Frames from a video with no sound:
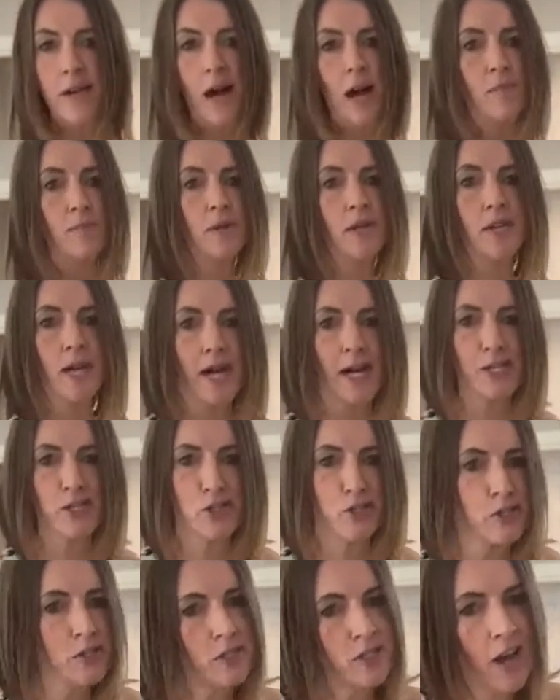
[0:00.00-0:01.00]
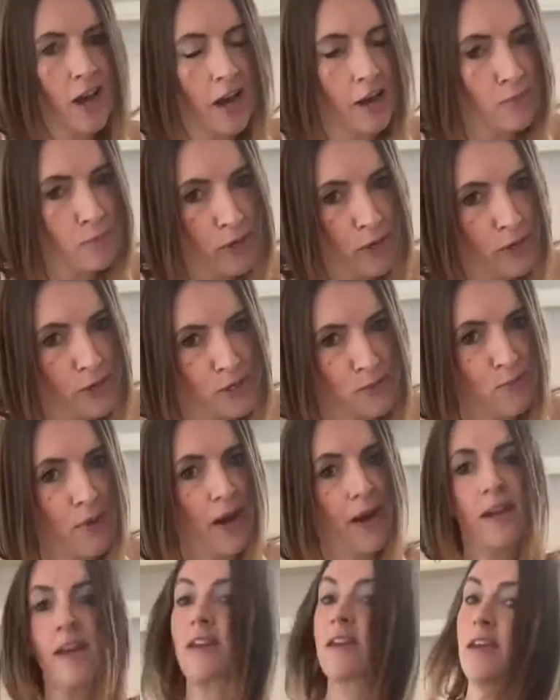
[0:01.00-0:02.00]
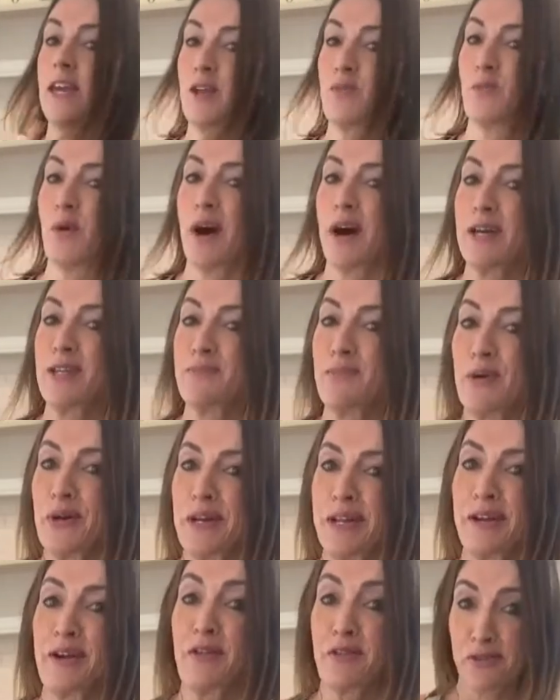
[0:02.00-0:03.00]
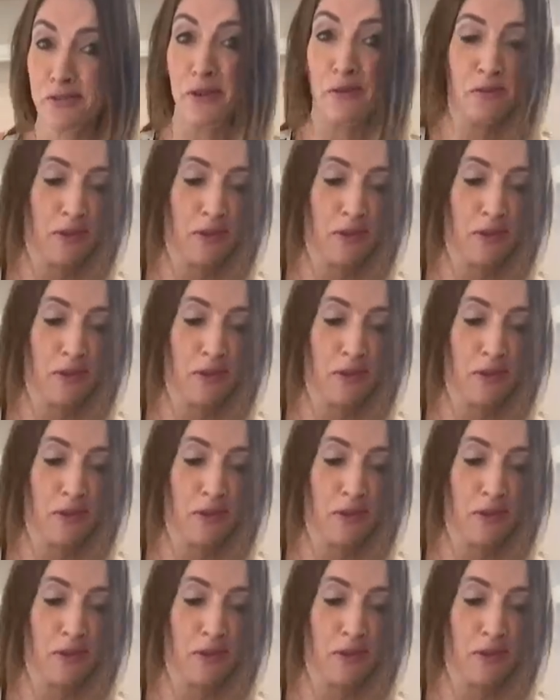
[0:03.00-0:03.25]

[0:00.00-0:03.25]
I'm being asked to check because my quinoa is boiling, so